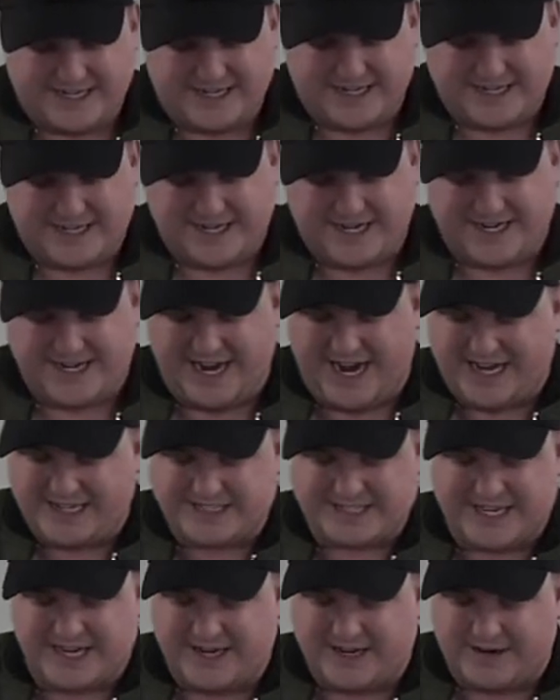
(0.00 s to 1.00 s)
and it
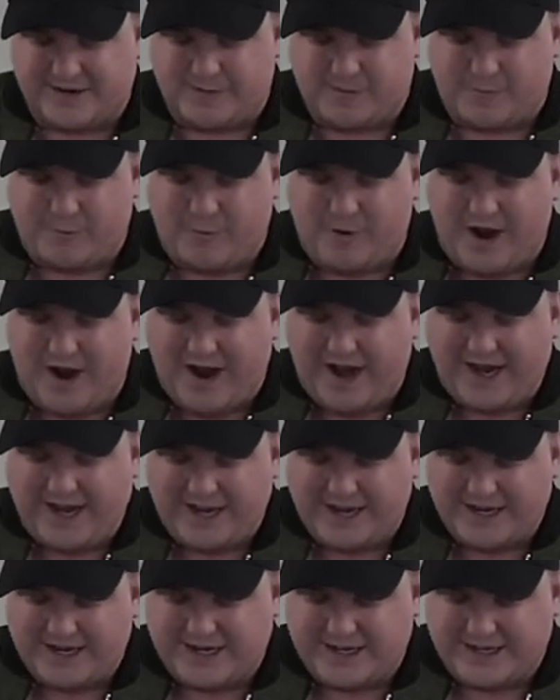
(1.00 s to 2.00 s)
asks
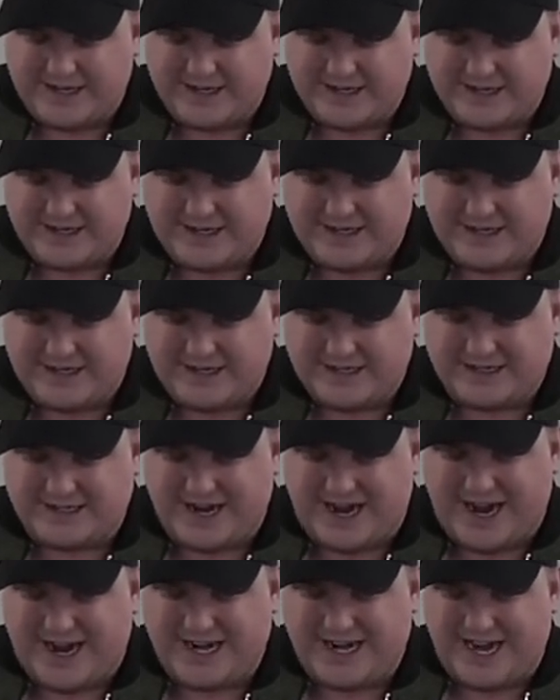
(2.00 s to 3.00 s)
why God